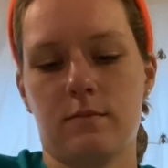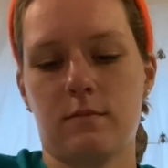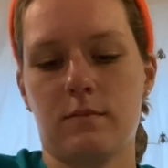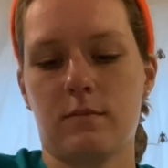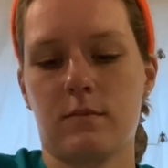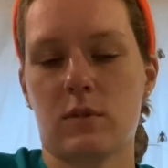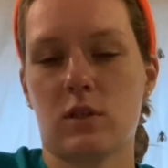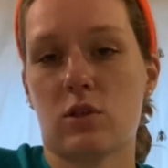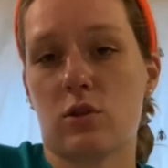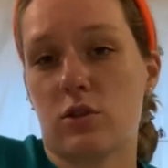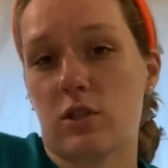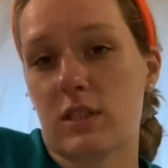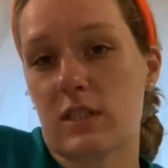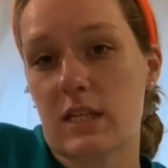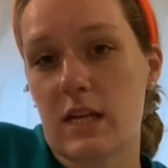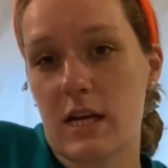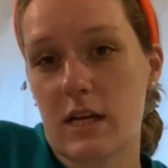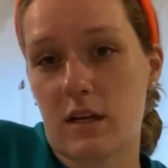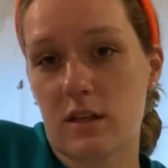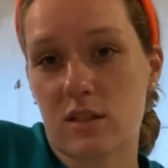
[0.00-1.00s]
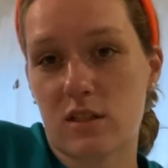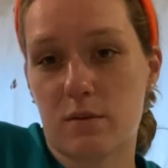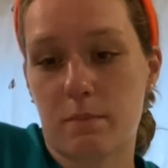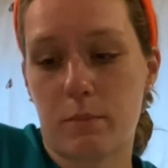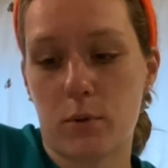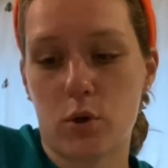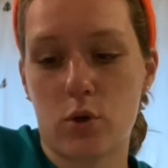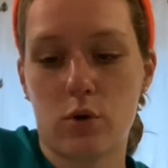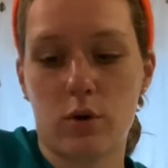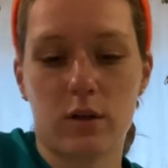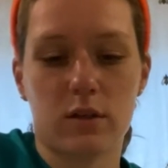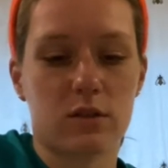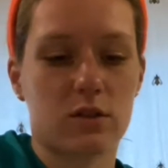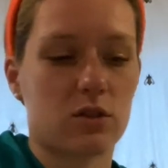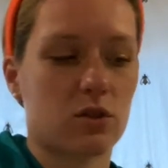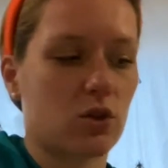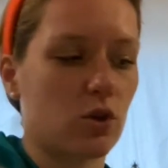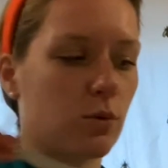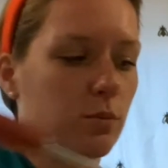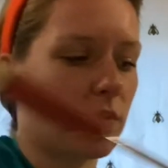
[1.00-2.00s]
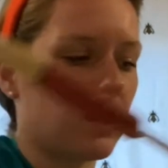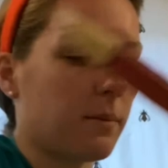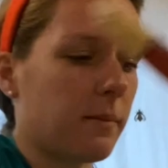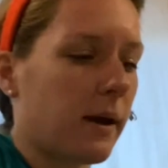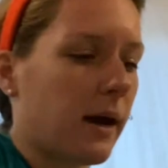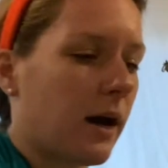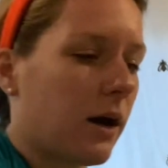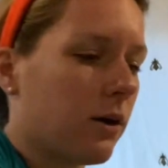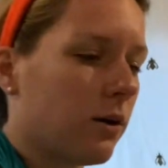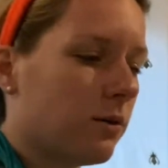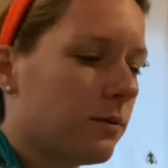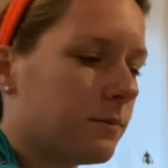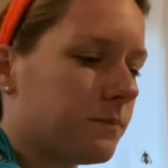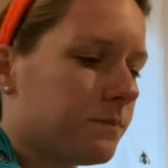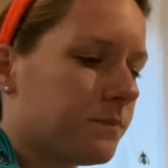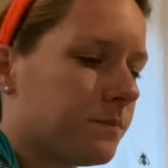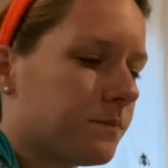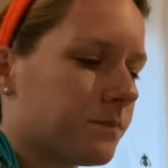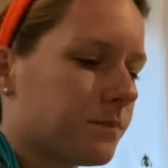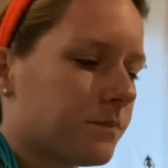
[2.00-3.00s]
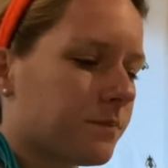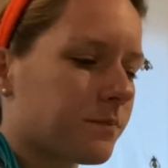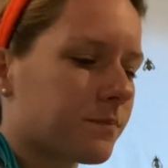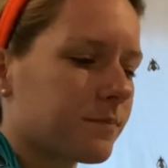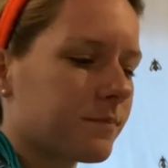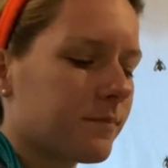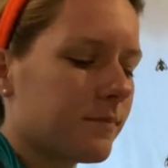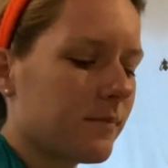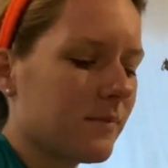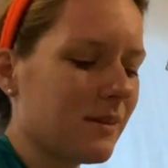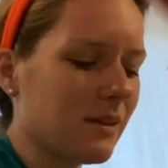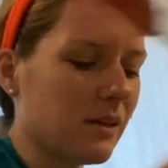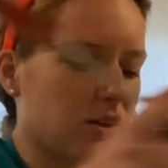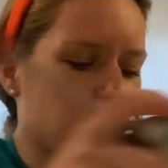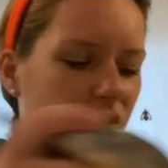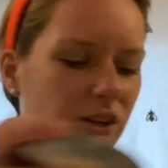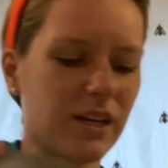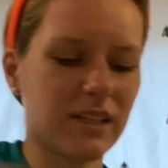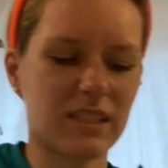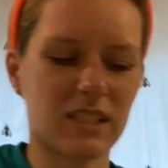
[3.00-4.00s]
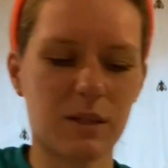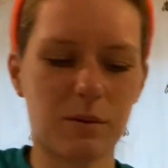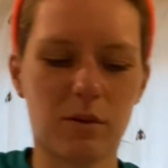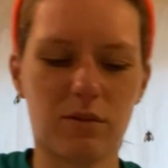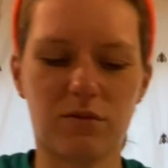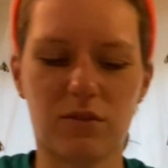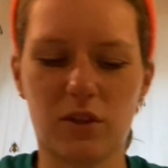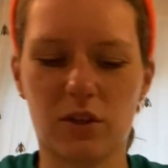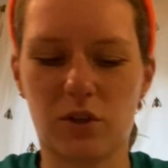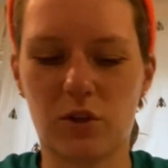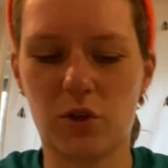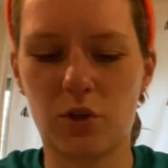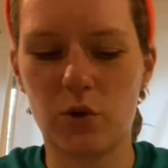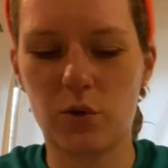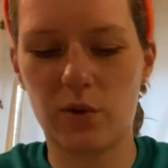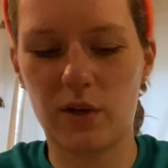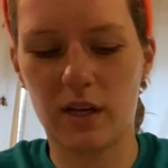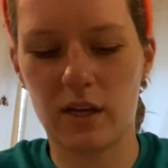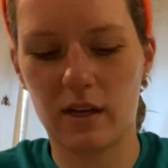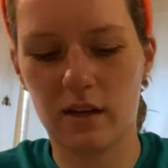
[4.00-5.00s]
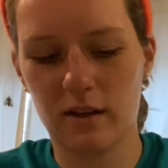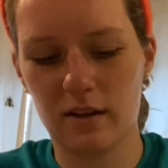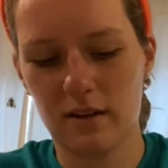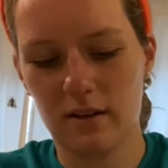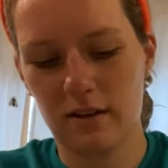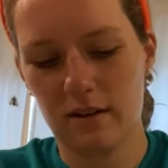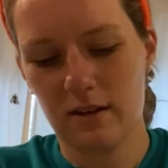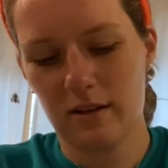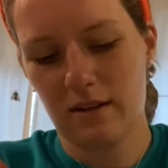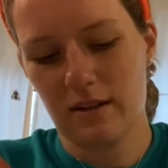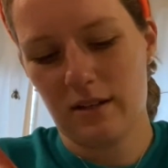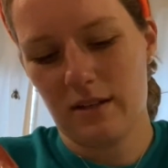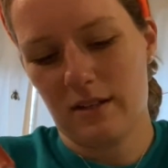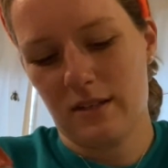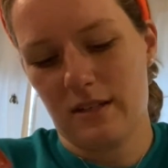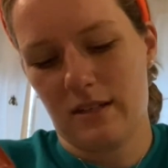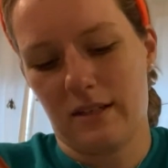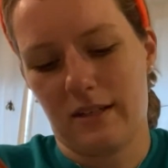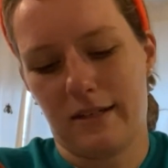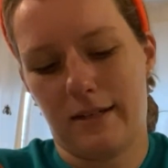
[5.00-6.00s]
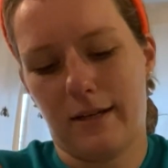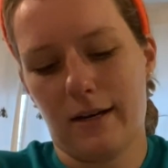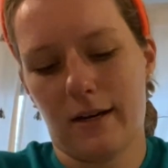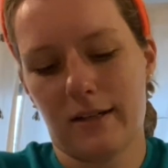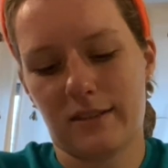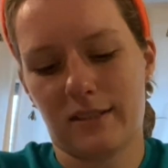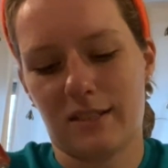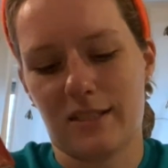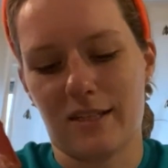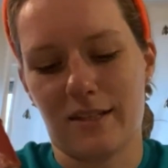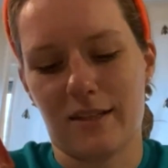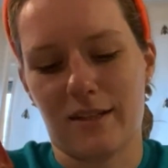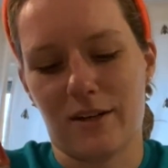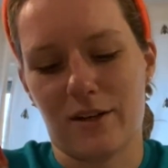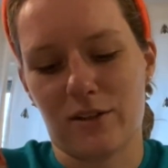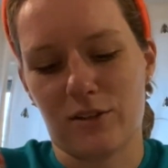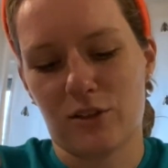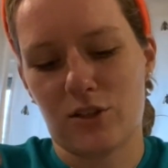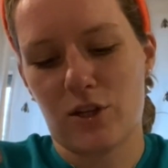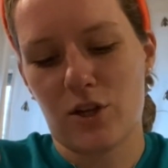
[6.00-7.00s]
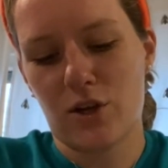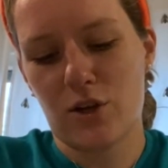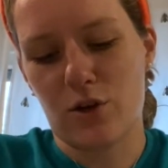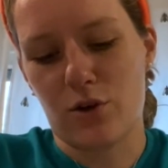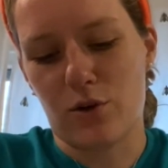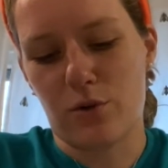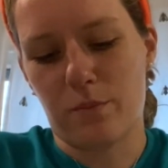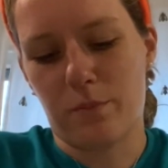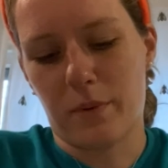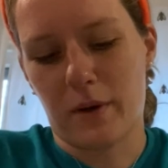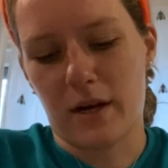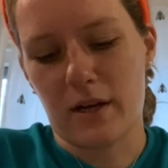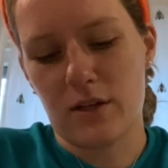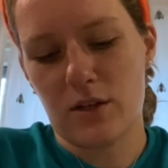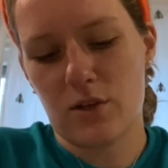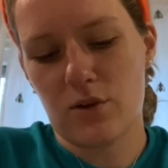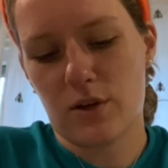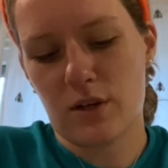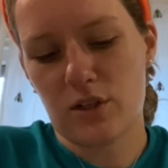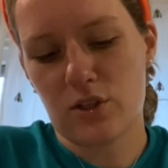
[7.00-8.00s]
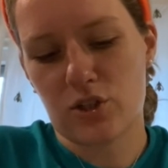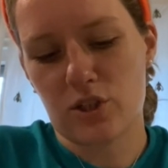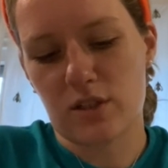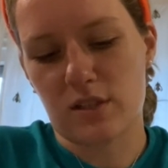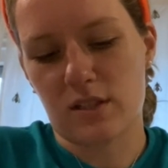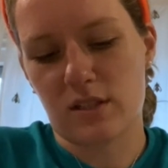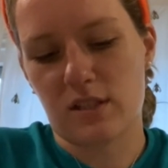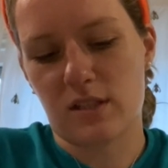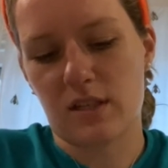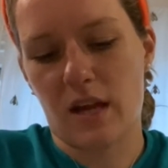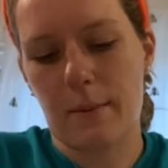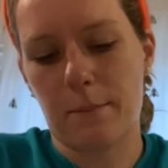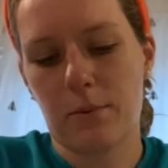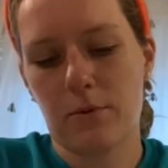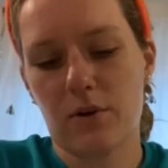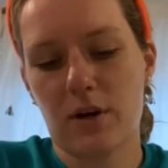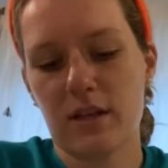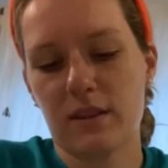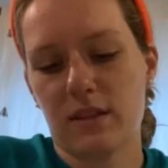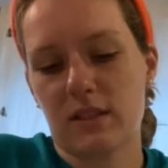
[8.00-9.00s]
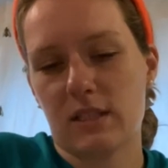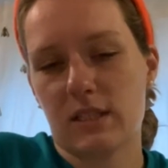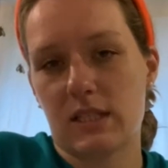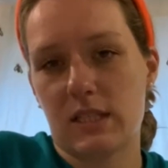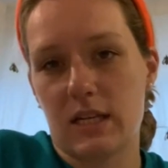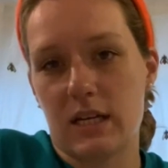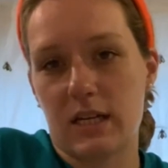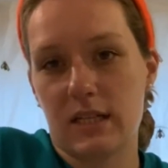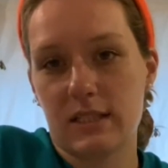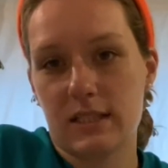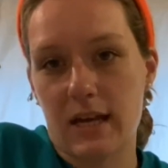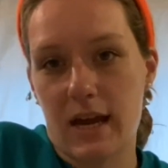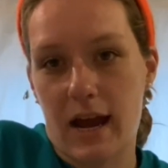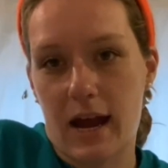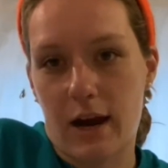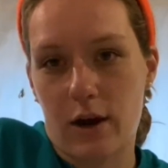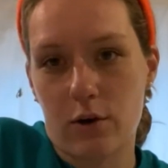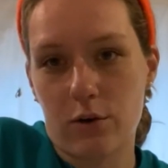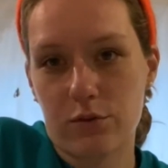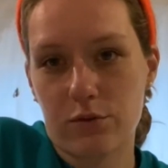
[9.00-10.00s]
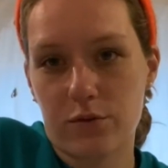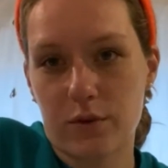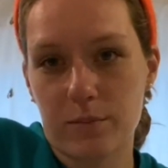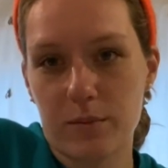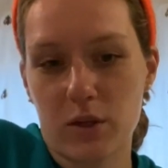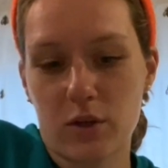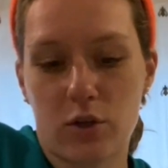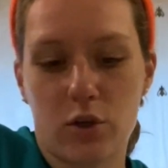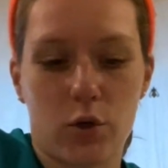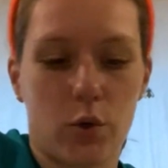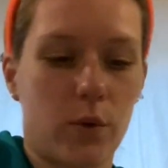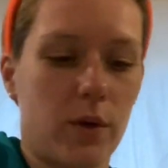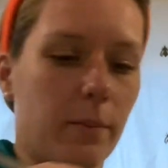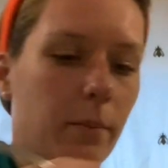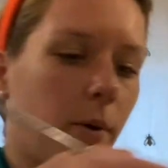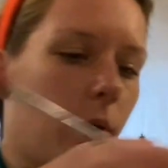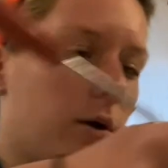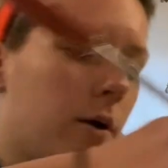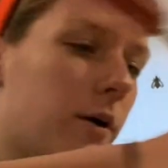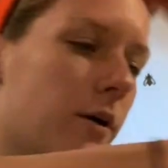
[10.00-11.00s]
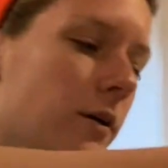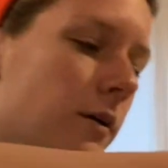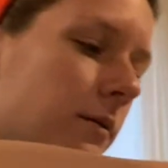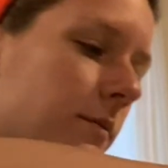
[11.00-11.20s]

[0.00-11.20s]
So just take a spoon and scoop them out. You get some of the gooey guts in there too, but you can just separate the seeds out from the gooey part.